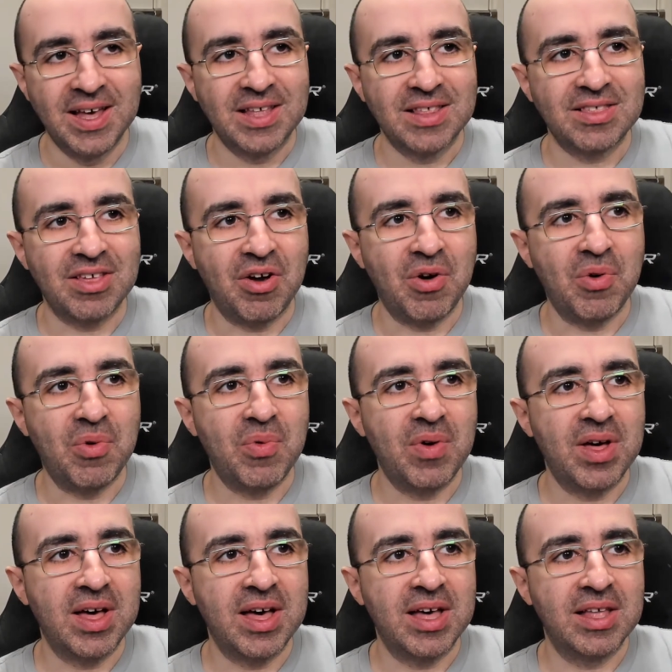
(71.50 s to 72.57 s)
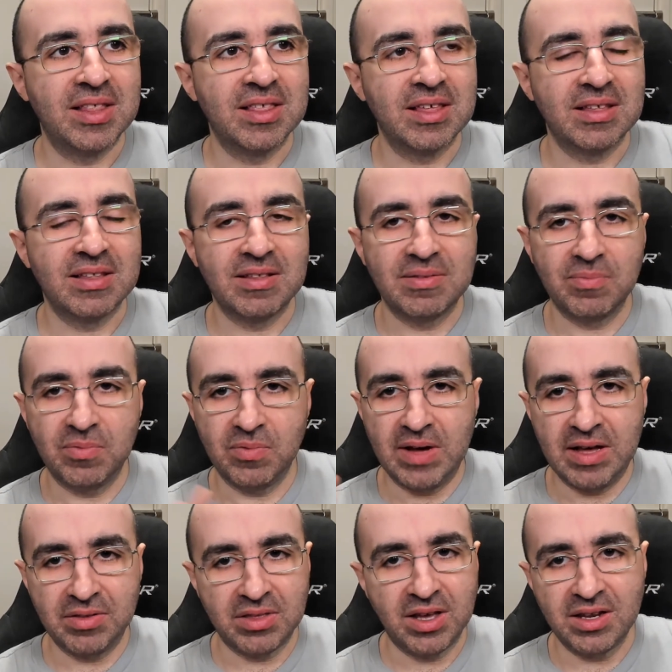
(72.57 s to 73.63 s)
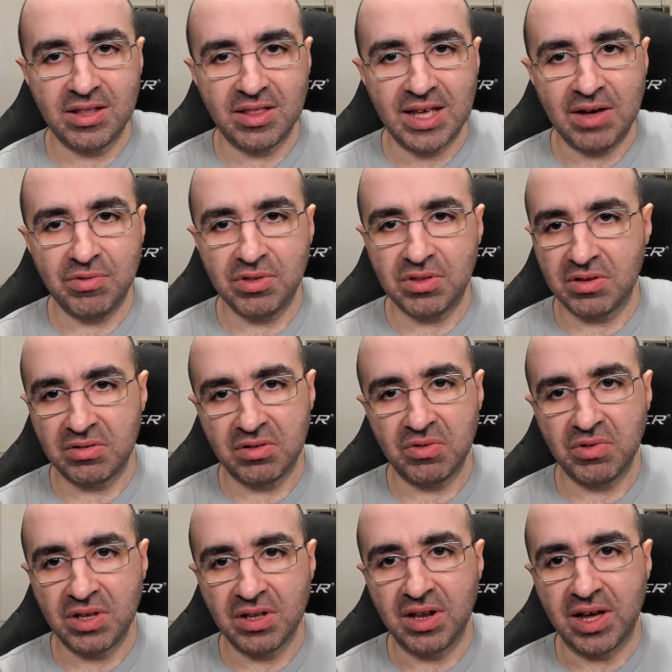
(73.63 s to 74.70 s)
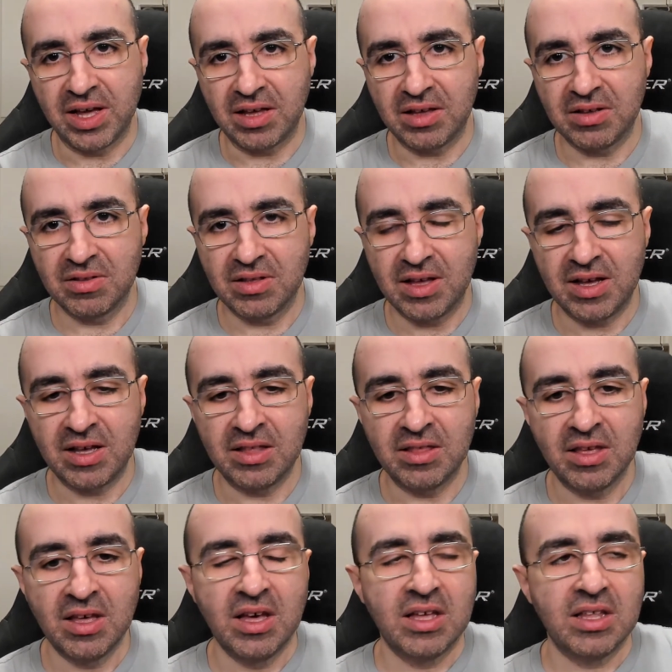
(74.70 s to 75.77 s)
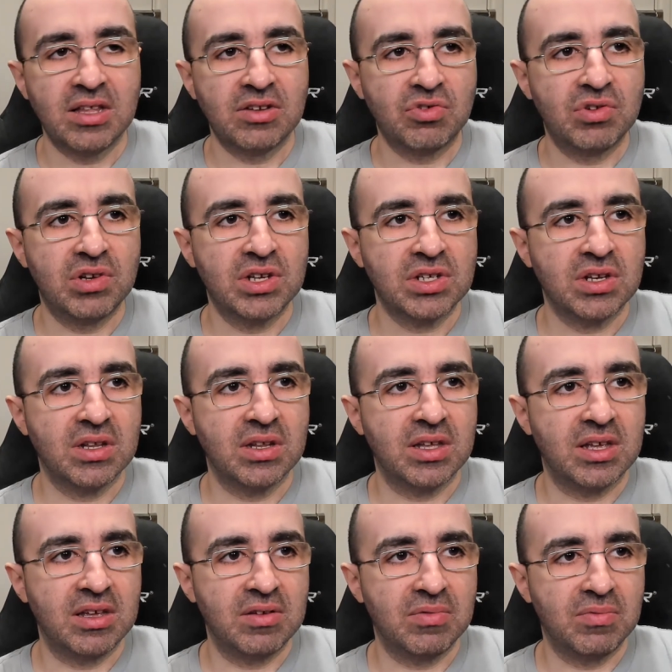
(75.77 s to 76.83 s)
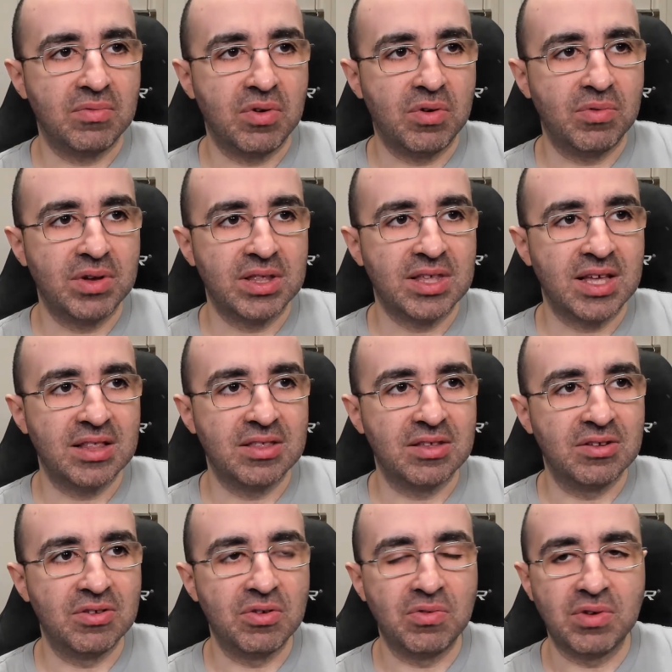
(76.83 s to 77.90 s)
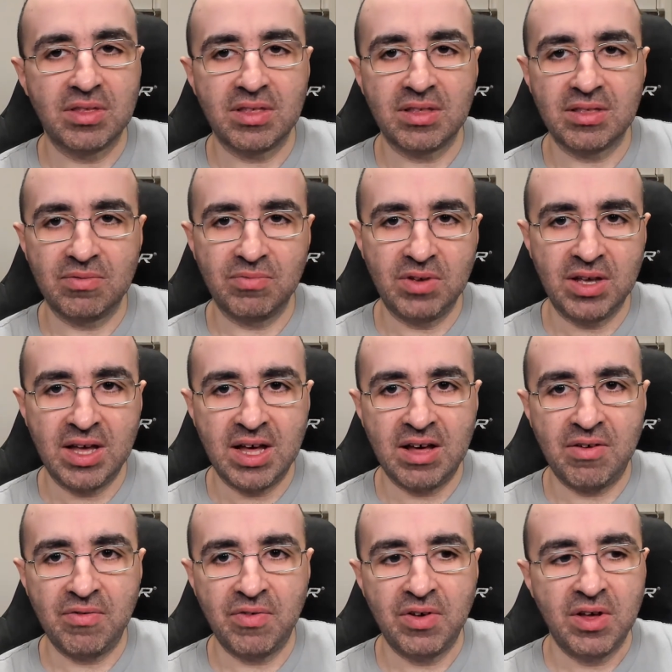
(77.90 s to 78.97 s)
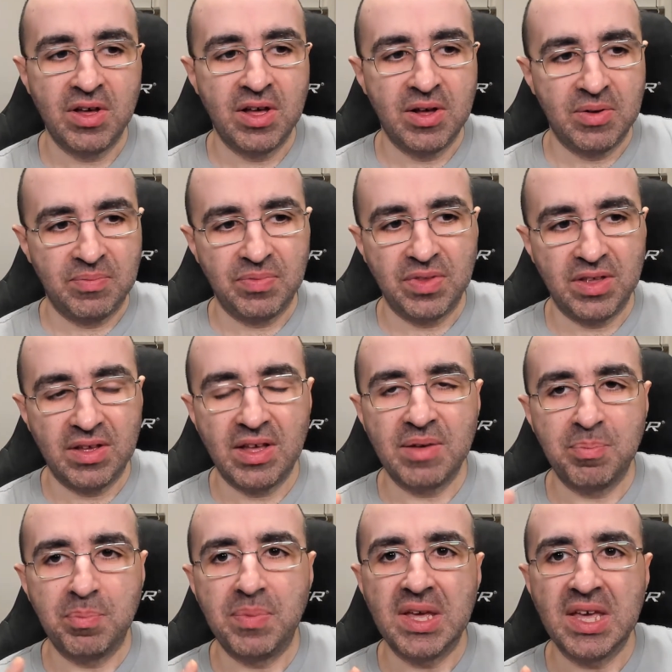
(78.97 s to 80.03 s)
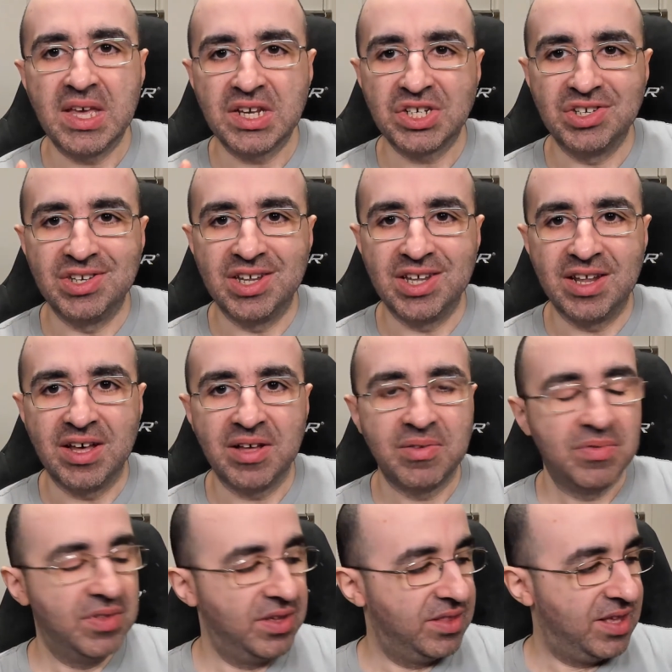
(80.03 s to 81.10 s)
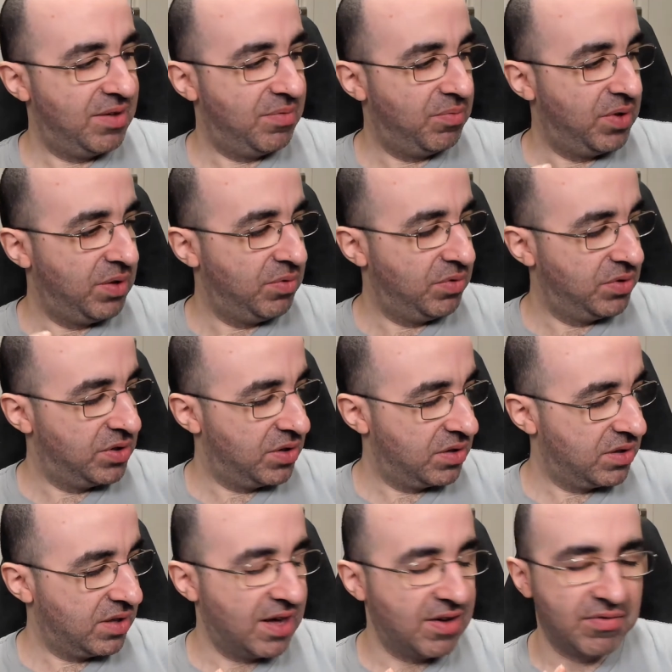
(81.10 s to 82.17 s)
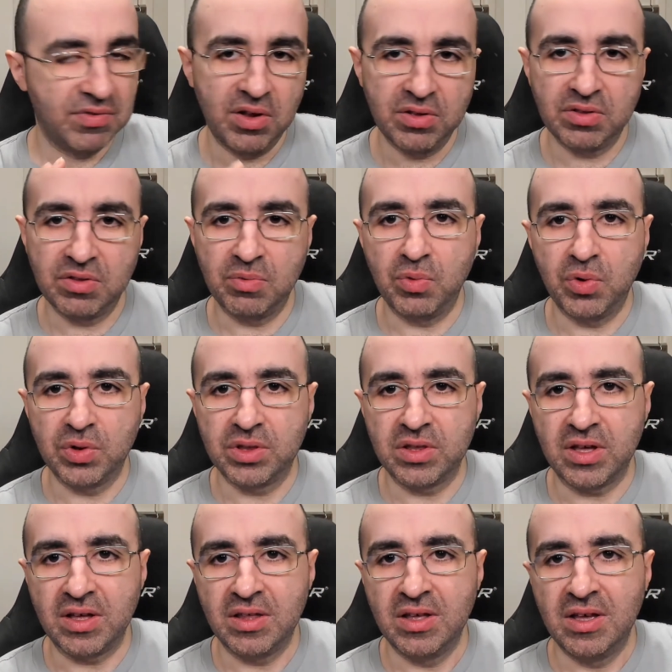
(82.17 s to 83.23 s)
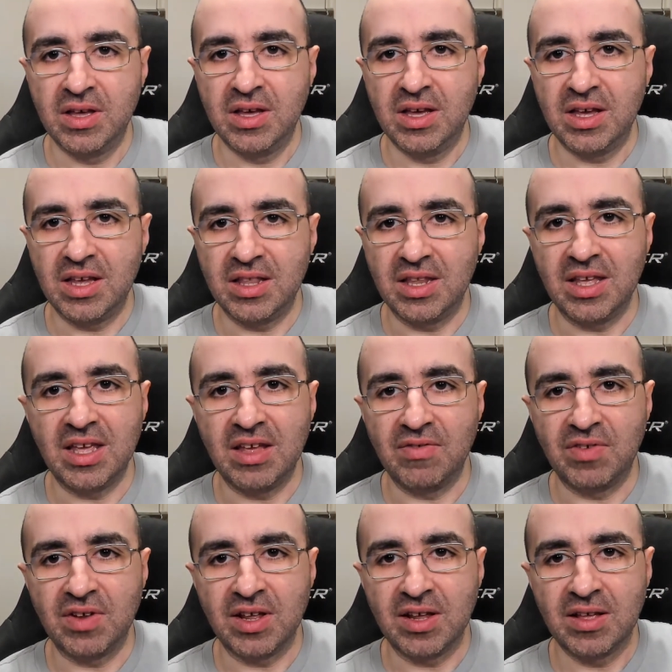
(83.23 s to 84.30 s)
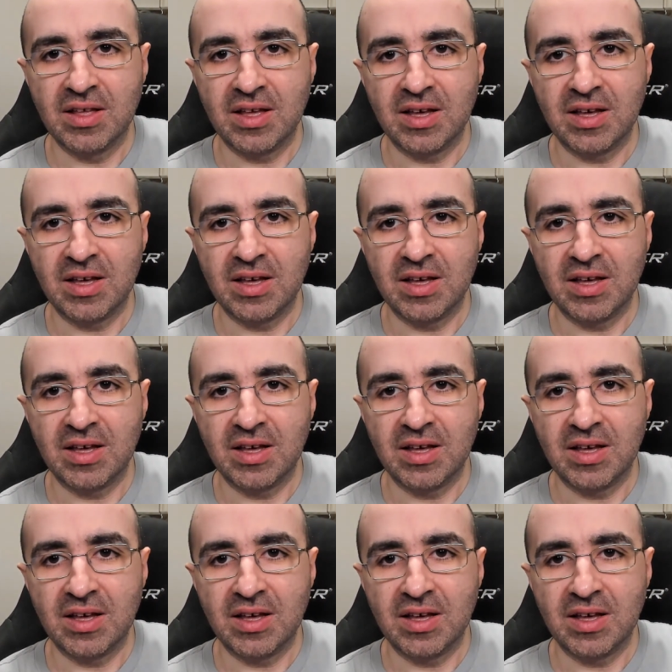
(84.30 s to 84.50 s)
So, and outside of the hours, you can do what you like. And traditionally, what we tend to do is we have a biggish dinner, and then we will just have lots of water in the evening.